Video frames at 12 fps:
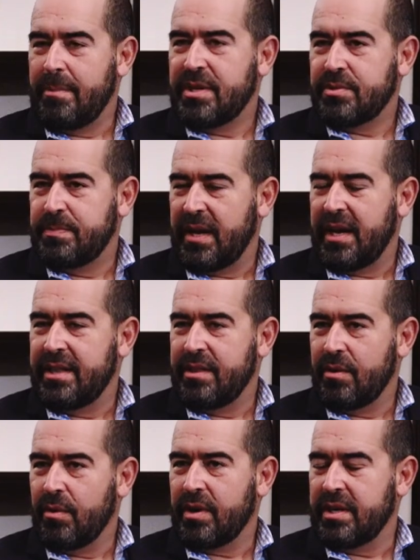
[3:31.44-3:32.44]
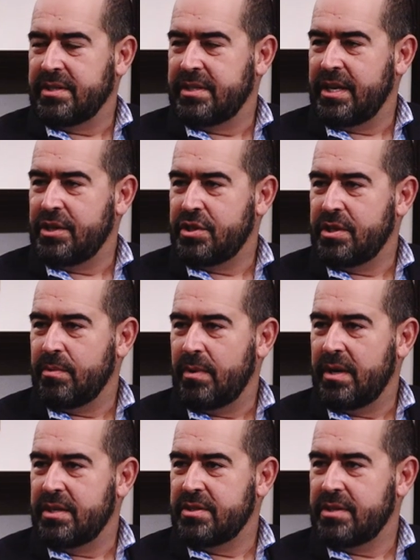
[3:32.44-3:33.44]
premise behind the organization
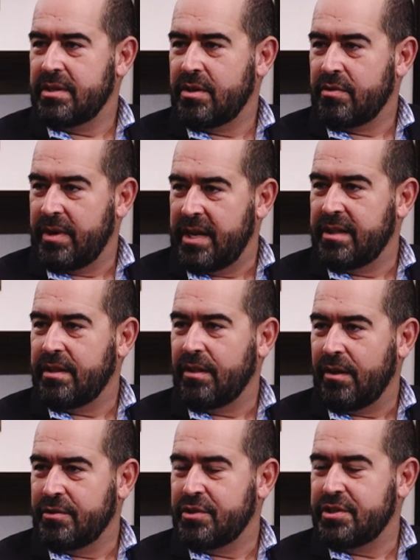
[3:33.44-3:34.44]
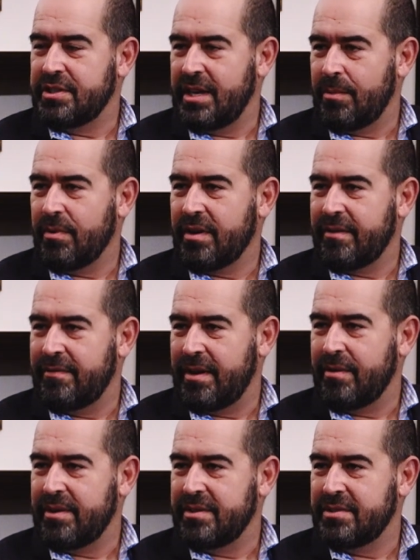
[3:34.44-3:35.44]
was creating the largest network of
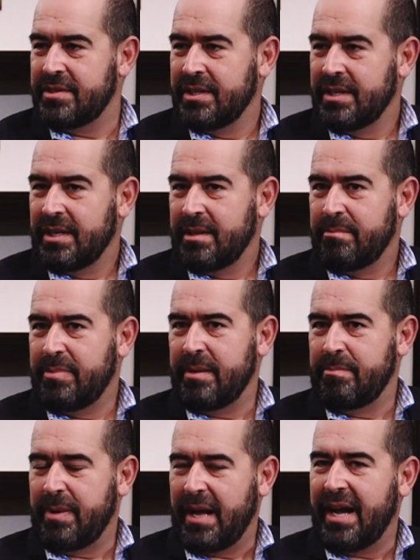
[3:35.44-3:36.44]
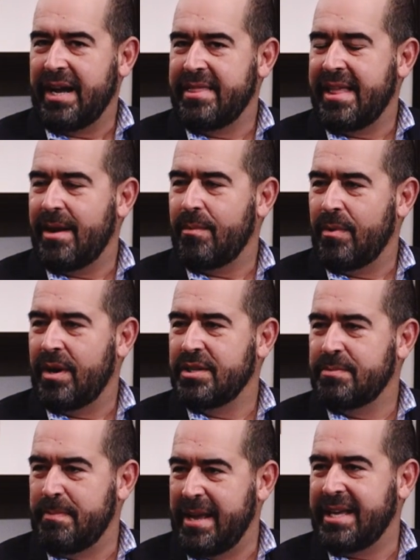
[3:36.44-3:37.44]
veterans, but behind that
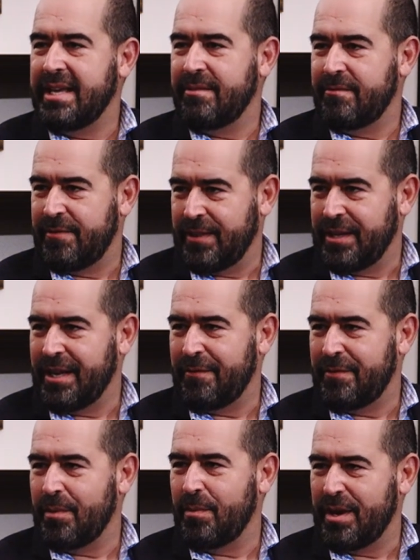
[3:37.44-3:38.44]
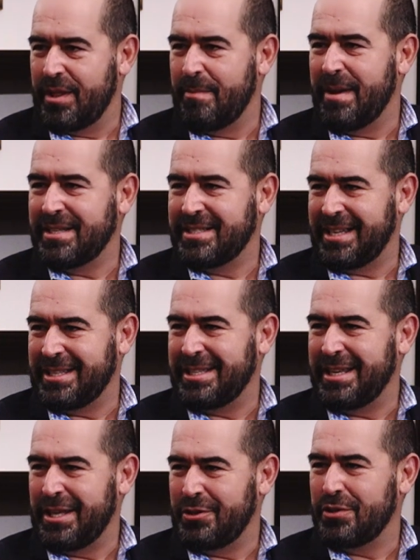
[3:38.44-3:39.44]
was making Philadelphia one of the best
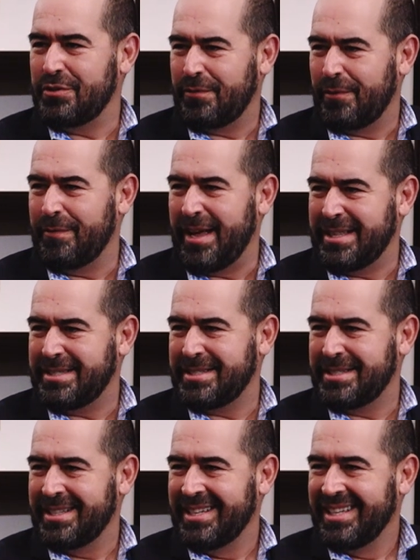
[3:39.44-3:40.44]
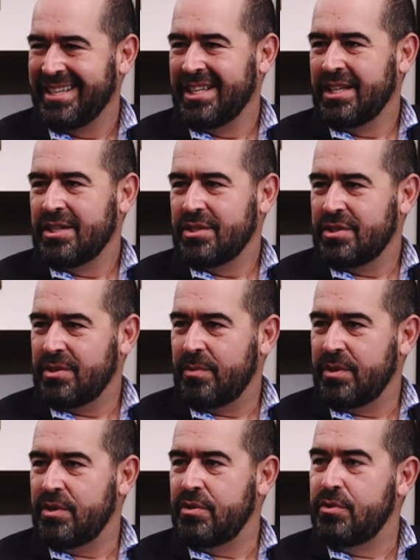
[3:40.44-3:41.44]
destinations for vets. So
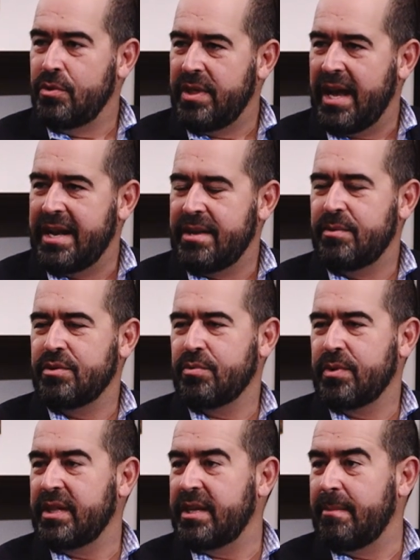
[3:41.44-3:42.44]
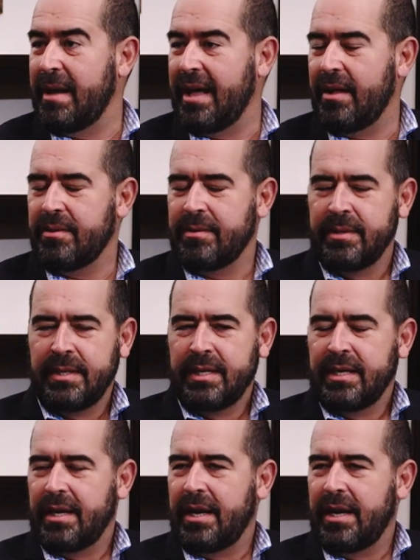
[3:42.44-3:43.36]
when you do that, it was really about